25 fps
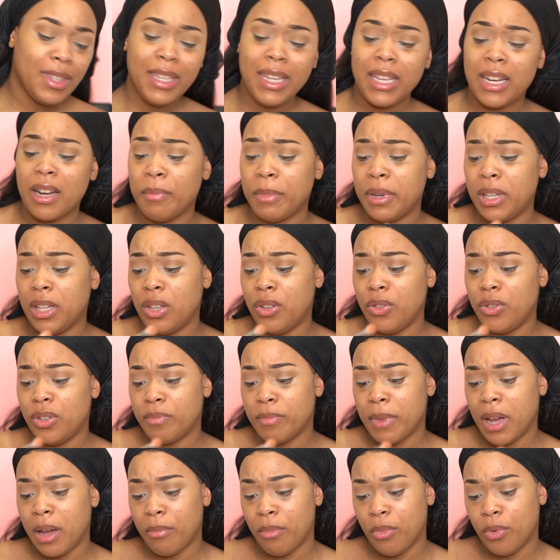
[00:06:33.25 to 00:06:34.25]
And I'm going to use
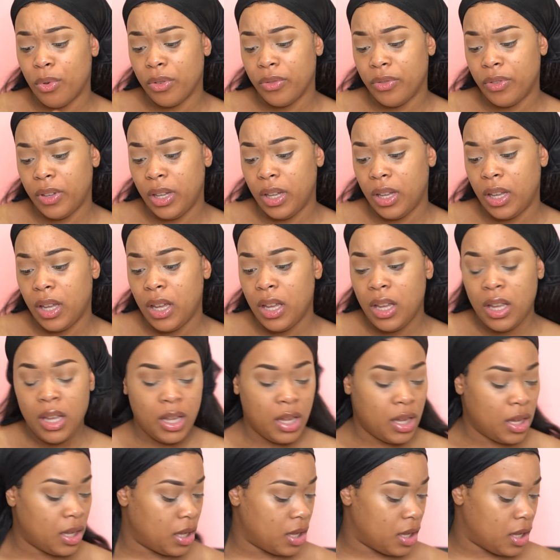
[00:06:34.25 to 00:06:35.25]
my Morphe
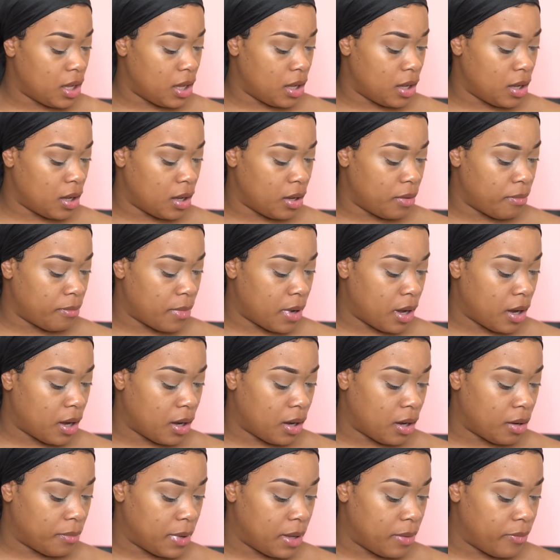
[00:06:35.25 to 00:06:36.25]

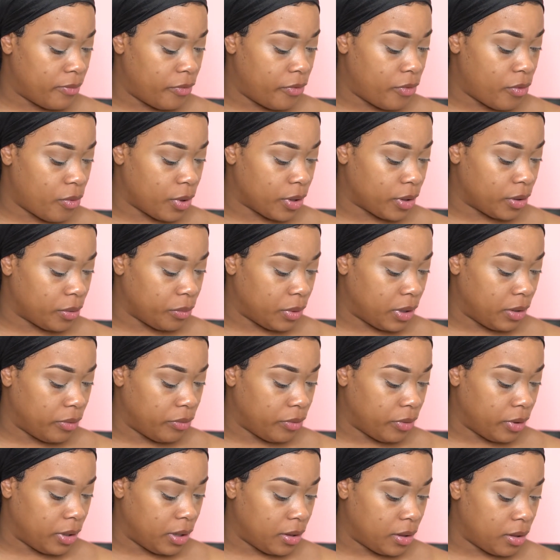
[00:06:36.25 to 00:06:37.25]

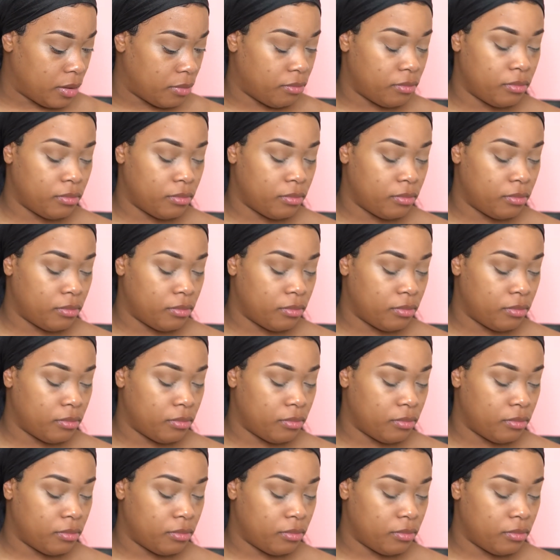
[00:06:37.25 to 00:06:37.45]
M433.